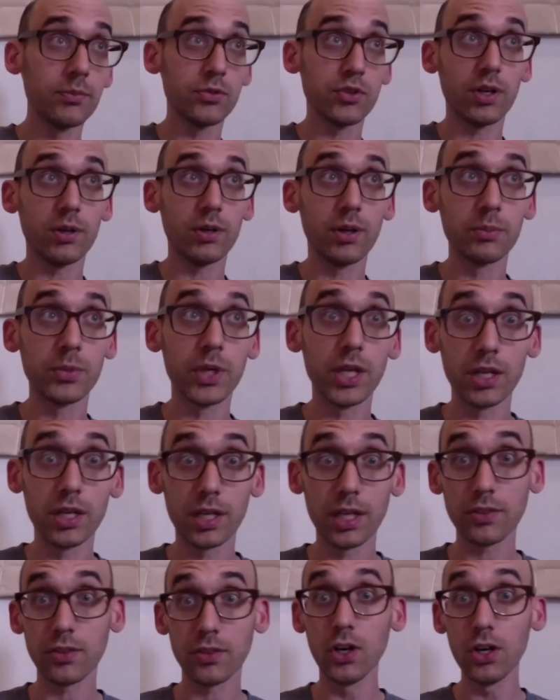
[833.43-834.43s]
sorry, I'm going
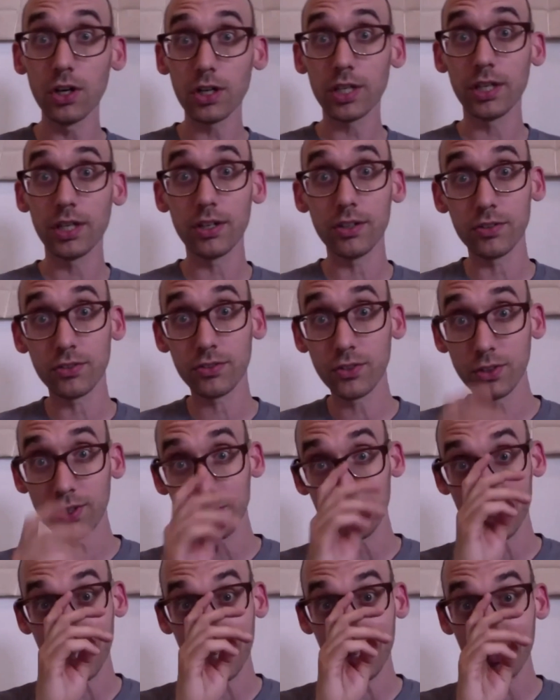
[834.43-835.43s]
to get the hook here
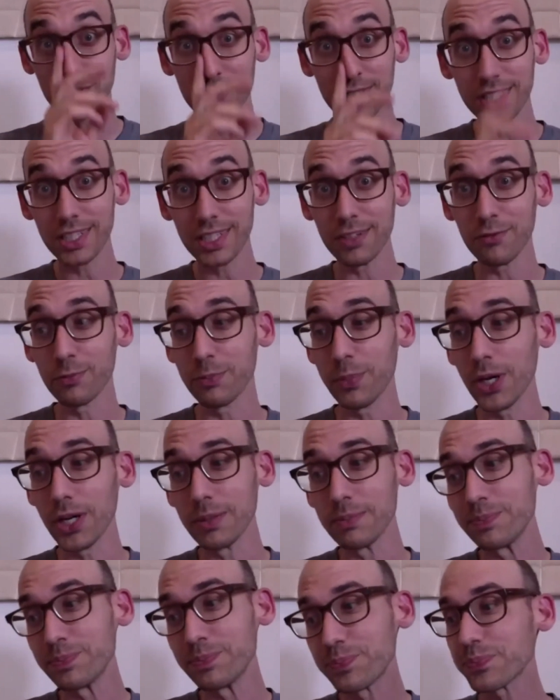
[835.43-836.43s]
soon. I'm going to have to leave.
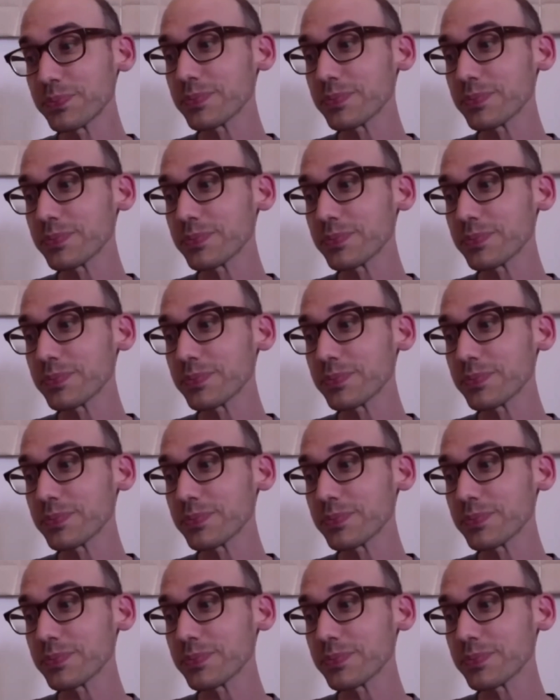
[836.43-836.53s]
But